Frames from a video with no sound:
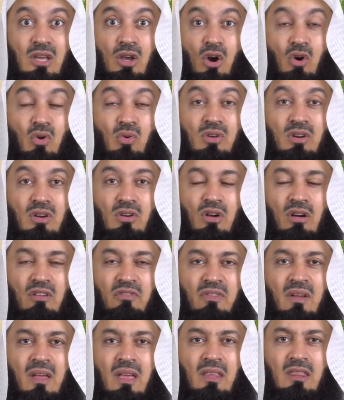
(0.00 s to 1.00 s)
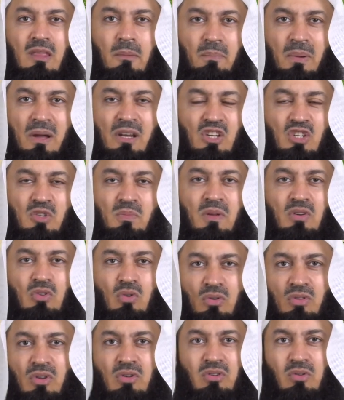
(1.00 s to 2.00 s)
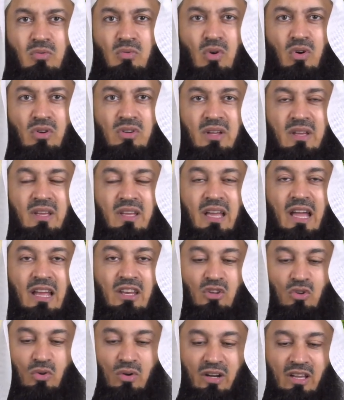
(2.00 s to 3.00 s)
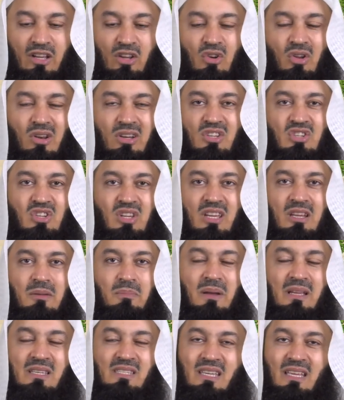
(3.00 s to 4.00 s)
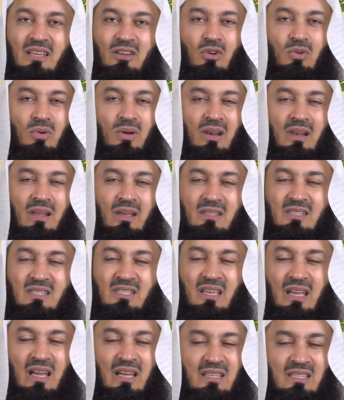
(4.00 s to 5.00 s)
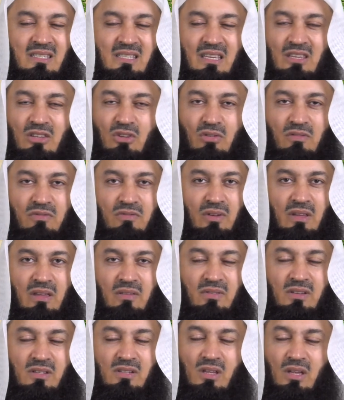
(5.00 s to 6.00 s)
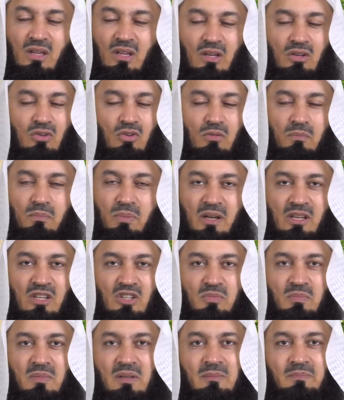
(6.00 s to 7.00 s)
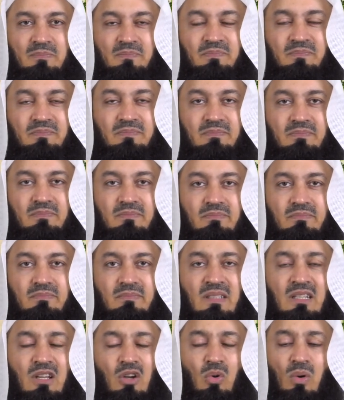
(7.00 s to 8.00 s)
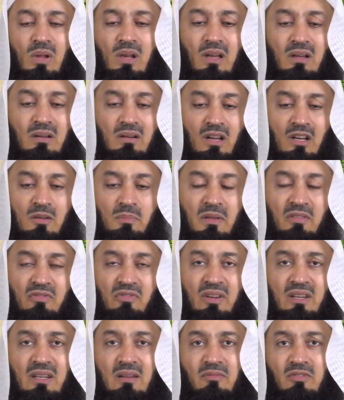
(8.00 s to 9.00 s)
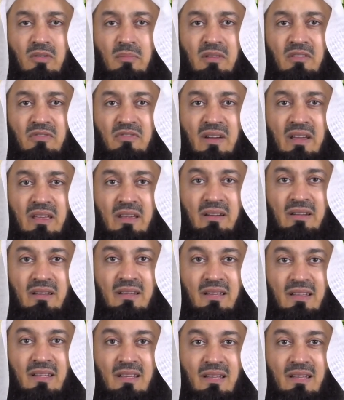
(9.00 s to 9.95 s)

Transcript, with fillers: the owner of the punishment or the reward, and you are acknowledging it by saying, oh Allah, I seek your forgiveness, don't punish me. Oh Allah, grant me freedom from the fire.